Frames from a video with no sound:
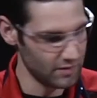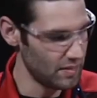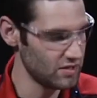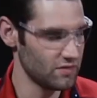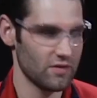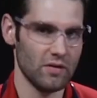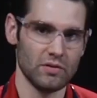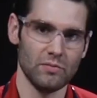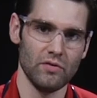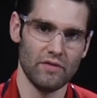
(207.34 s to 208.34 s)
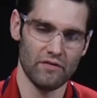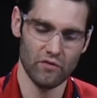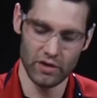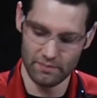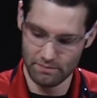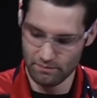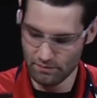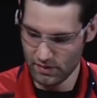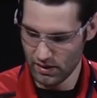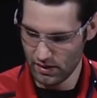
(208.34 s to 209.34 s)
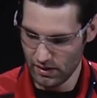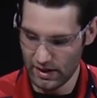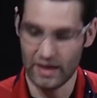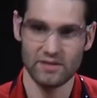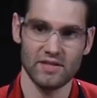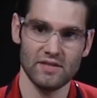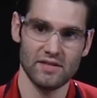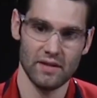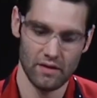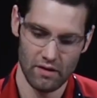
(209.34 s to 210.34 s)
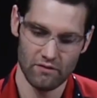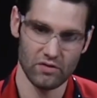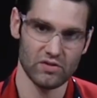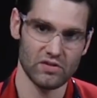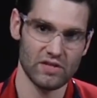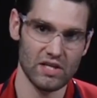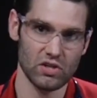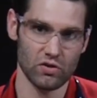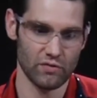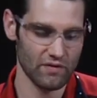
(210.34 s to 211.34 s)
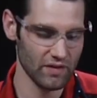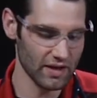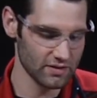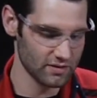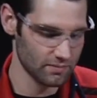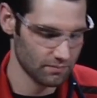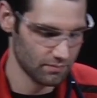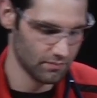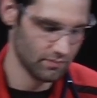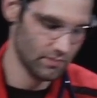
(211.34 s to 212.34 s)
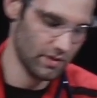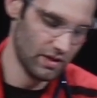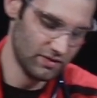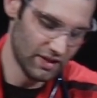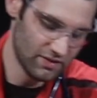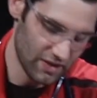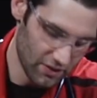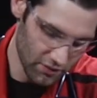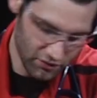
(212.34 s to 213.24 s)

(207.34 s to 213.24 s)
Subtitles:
the patient if they're able to move their foot, and assessing for sensation or reflex. Assess the other